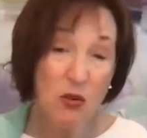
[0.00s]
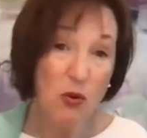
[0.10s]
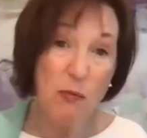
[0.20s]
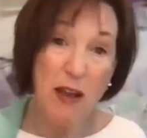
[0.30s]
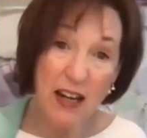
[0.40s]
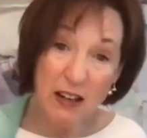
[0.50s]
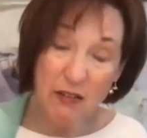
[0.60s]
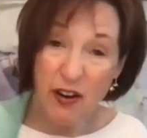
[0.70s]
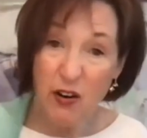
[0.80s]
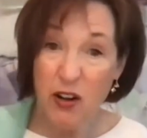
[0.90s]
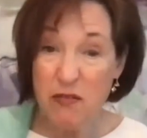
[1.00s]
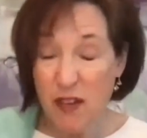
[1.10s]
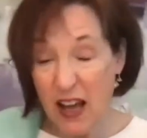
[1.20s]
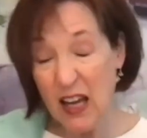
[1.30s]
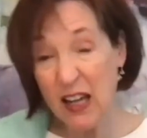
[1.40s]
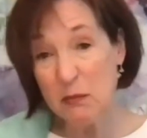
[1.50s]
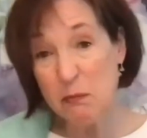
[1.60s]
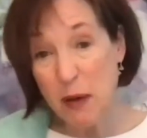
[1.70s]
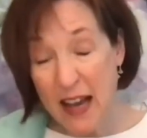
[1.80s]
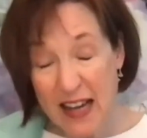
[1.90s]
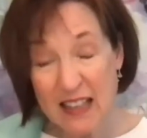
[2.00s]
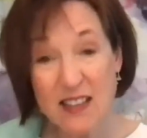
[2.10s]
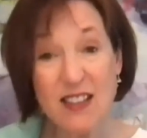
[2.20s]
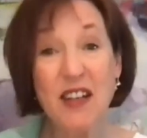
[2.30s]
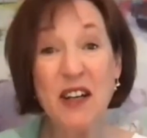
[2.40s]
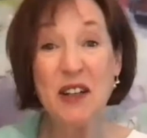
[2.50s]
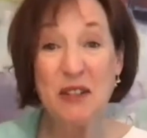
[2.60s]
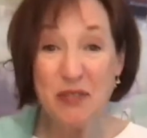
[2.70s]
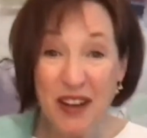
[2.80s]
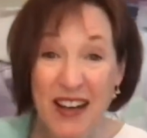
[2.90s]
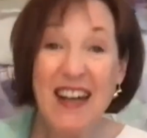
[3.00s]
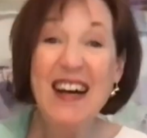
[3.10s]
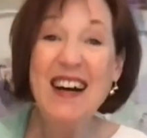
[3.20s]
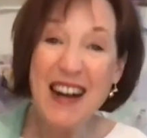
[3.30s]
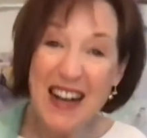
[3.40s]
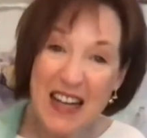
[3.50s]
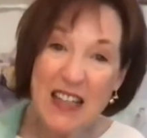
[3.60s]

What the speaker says: remaining very vague and passive, right?